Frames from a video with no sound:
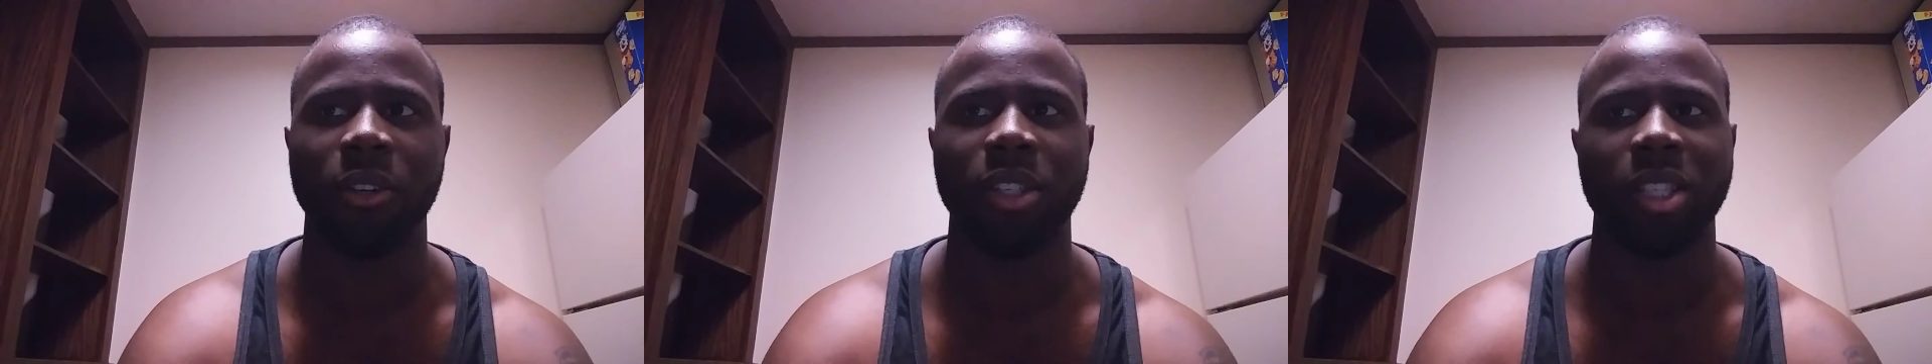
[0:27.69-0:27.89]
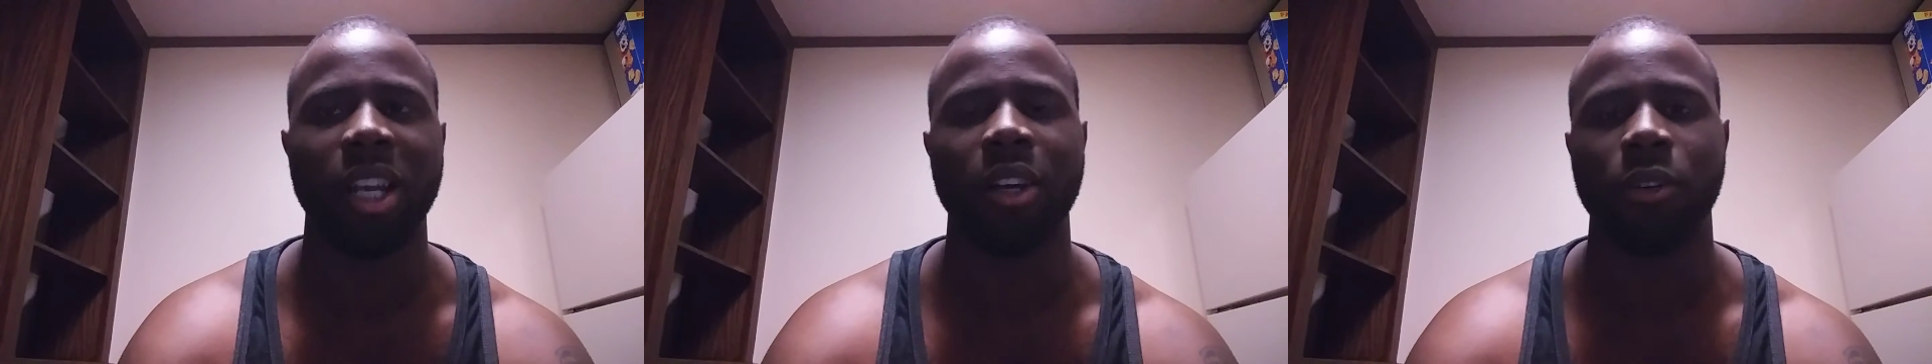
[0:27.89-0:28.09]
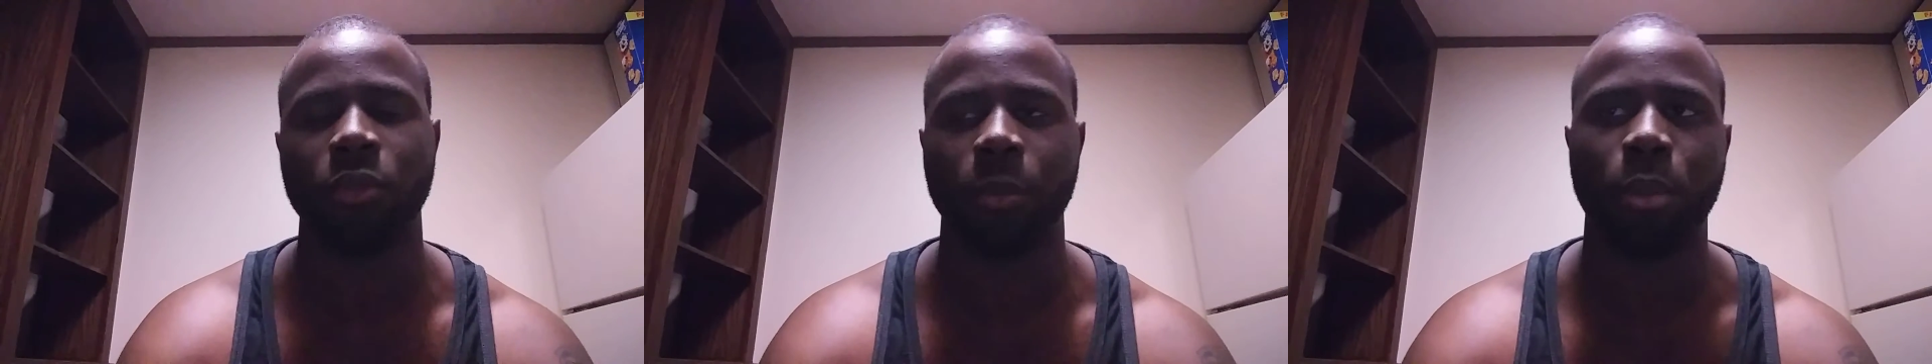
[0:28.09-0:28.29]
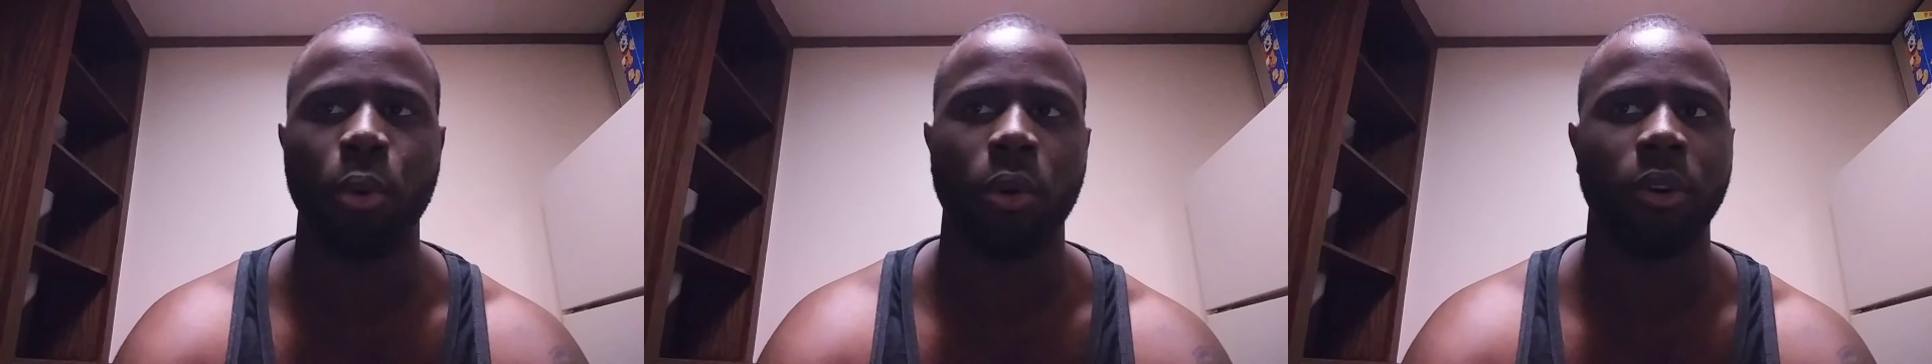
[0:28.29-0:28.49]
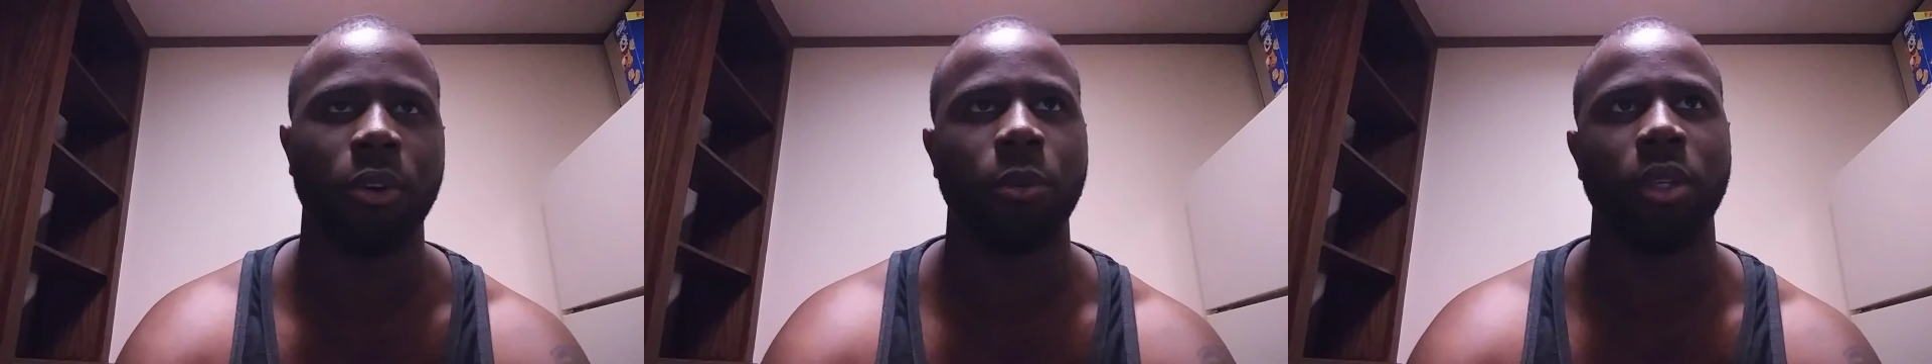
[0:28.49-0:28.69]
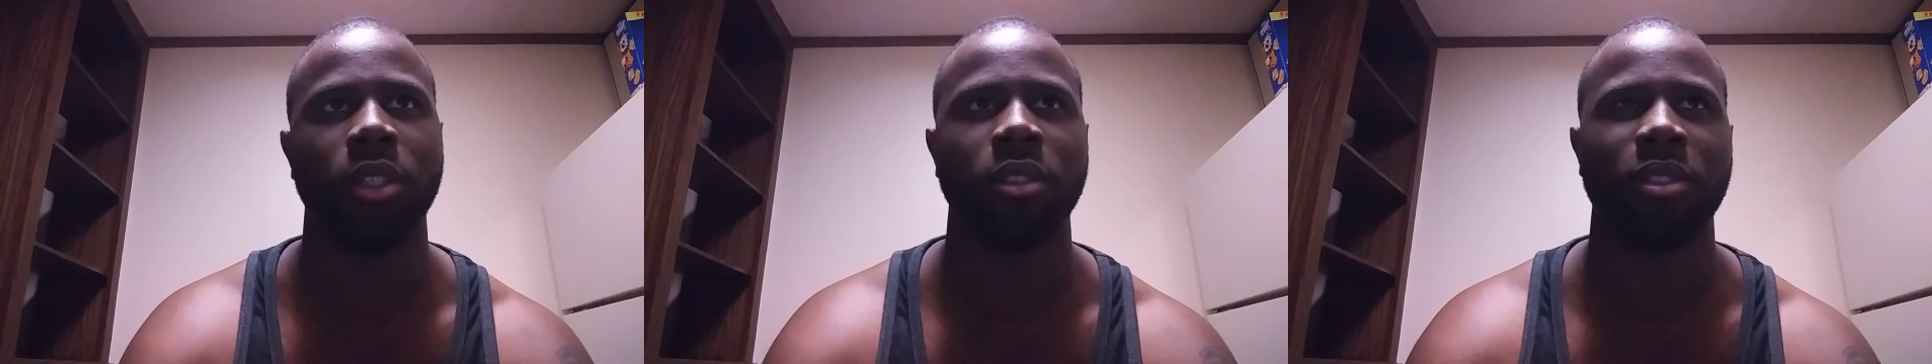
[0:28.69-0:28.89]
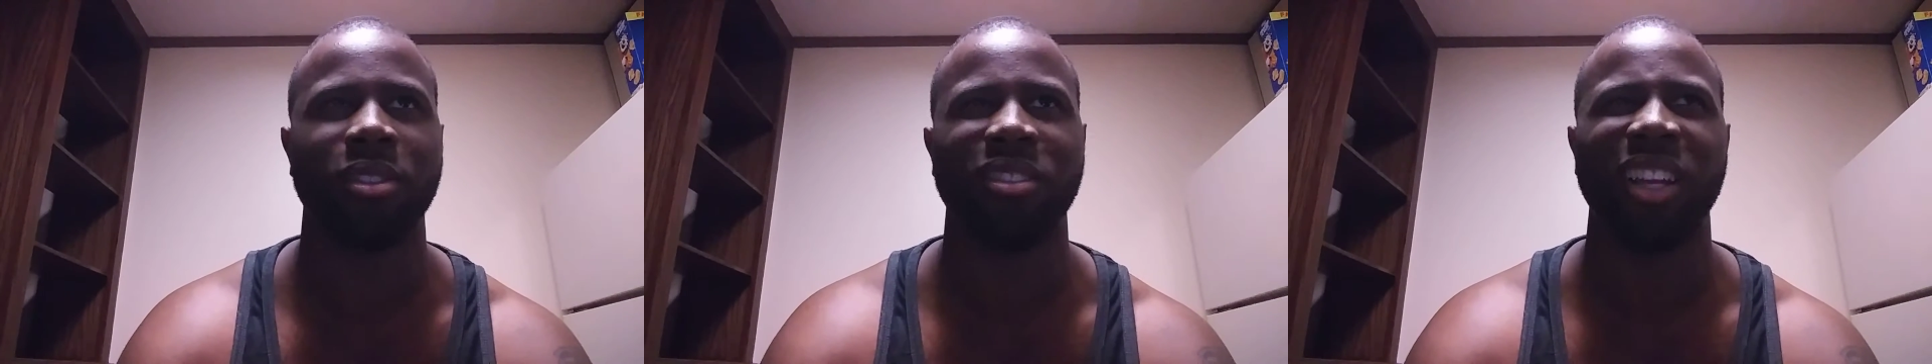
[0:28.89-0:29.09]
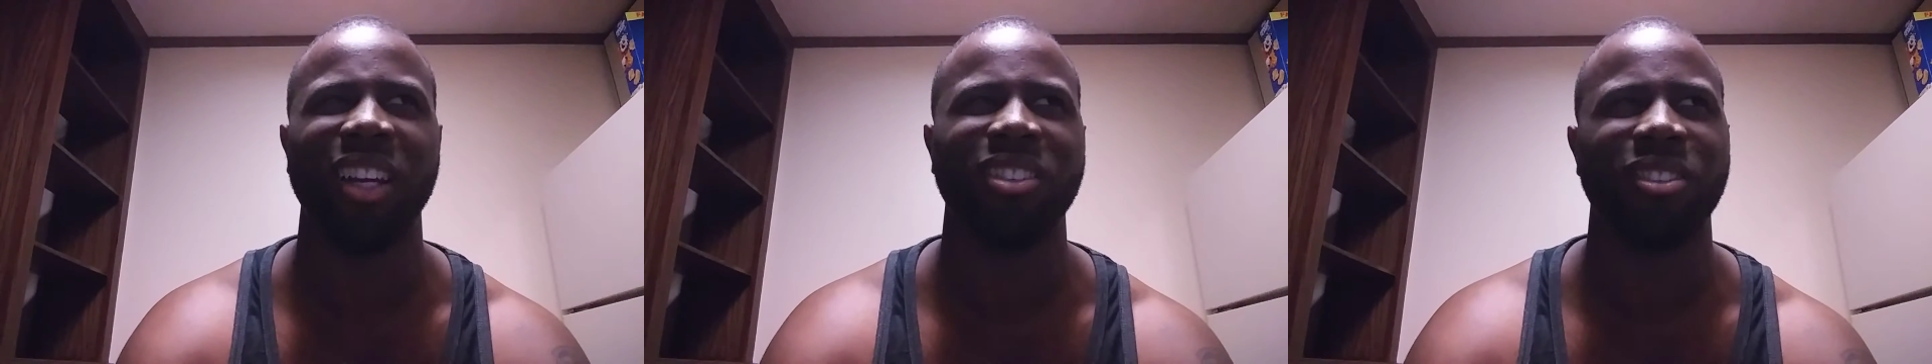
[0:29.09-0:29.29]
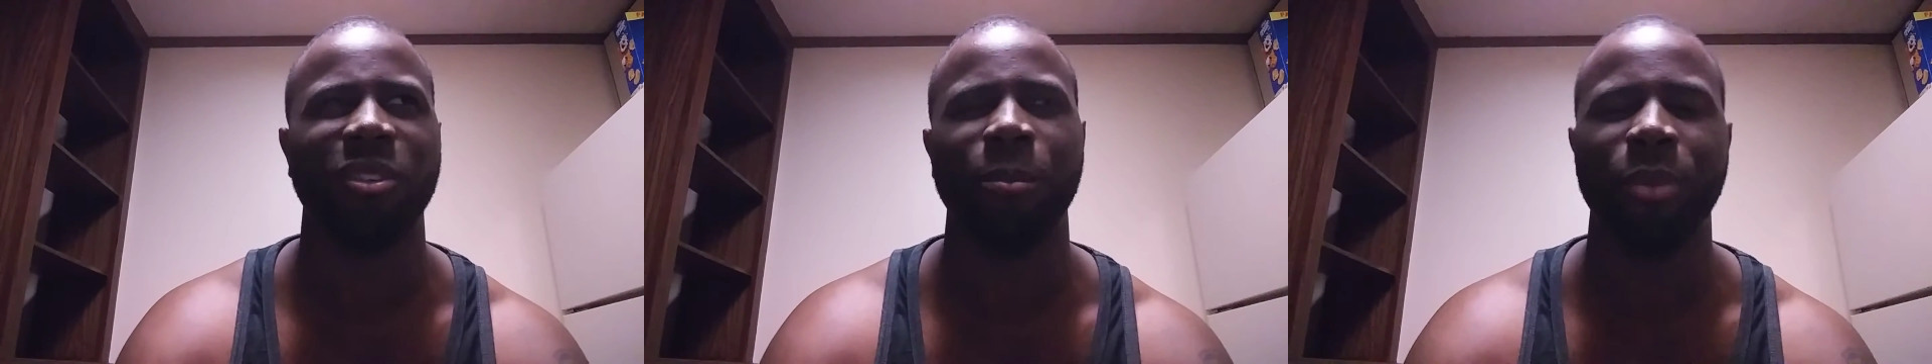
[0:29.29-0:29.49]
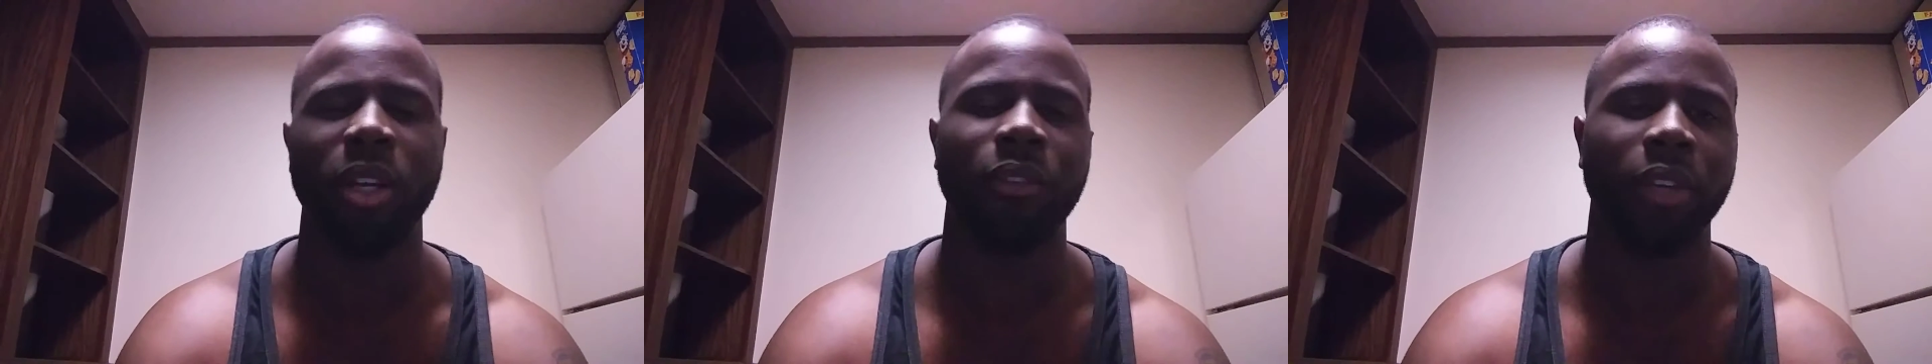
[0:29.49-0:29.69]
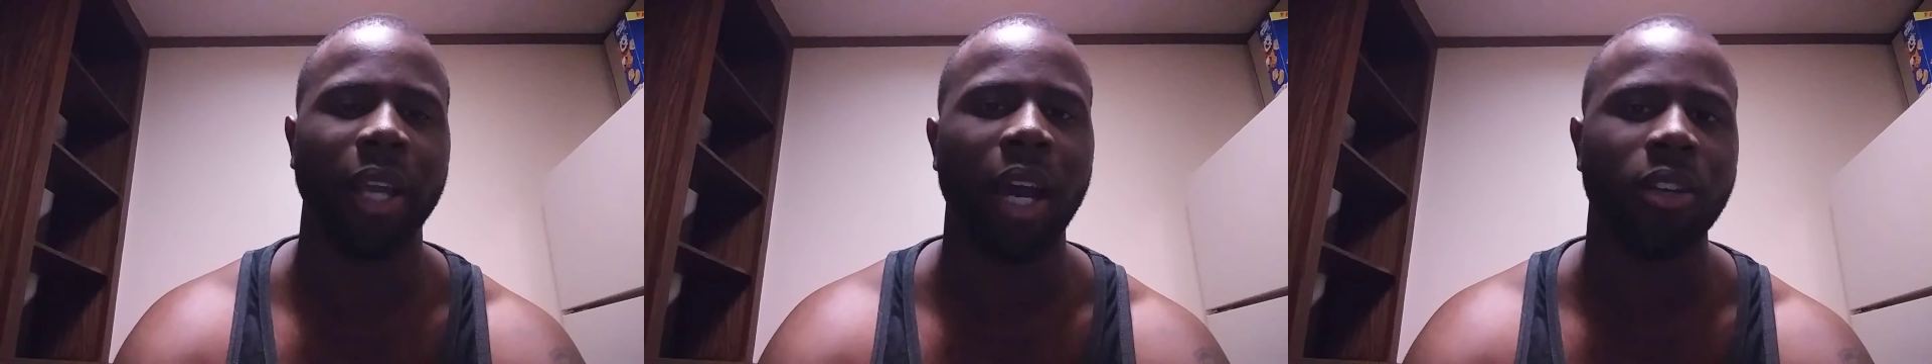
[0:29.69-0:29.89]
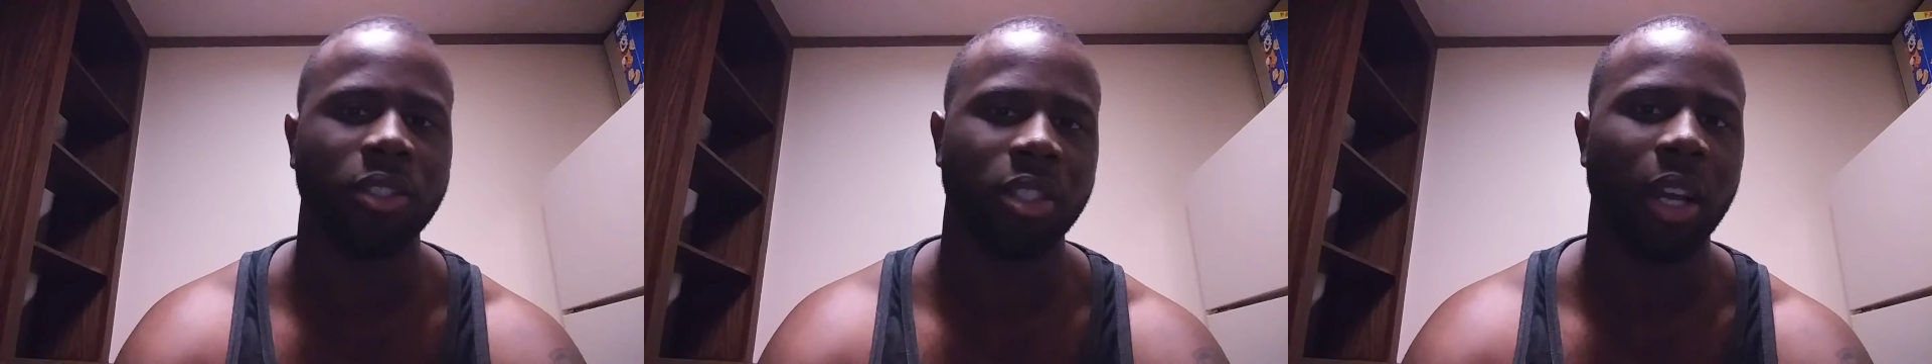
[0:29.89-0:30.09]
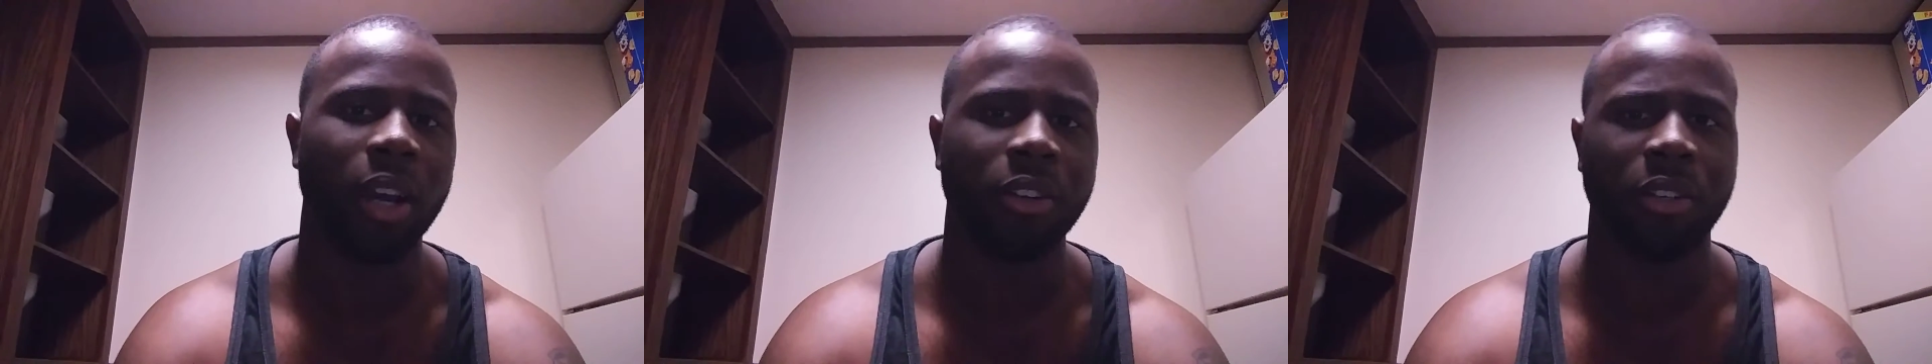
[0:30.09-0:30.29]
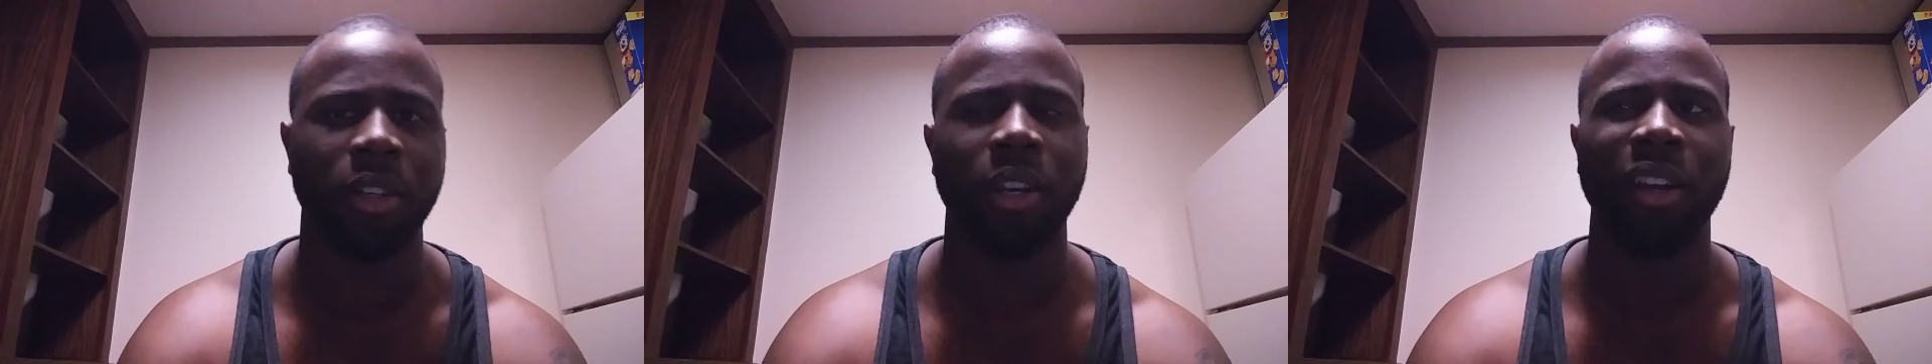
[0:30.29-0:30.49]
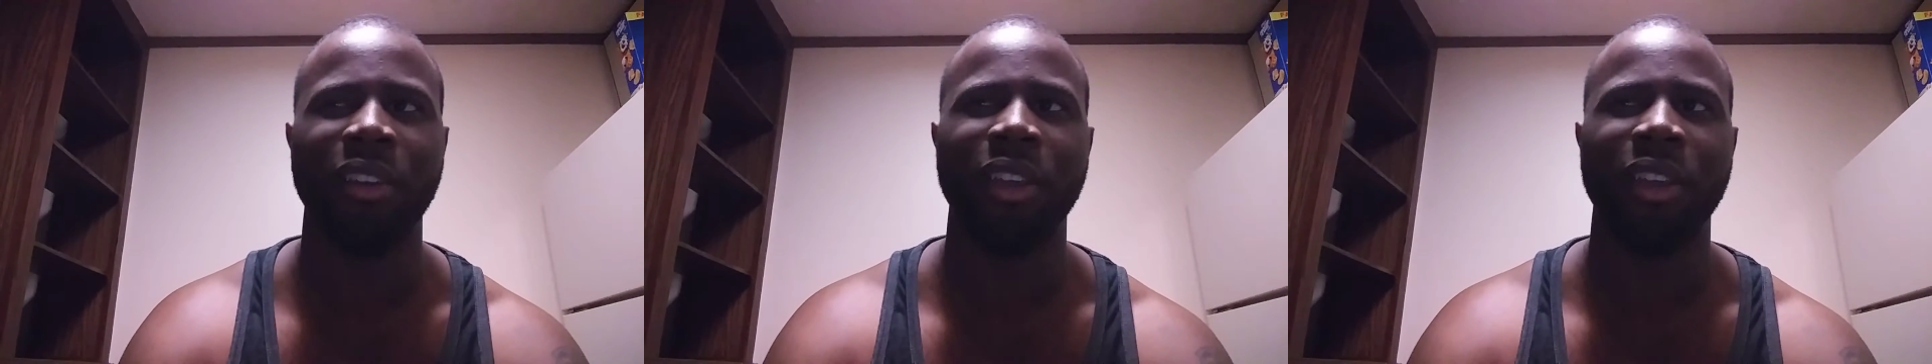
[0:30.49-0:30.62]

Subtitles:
He's like a reporter with his like a bit of an outsider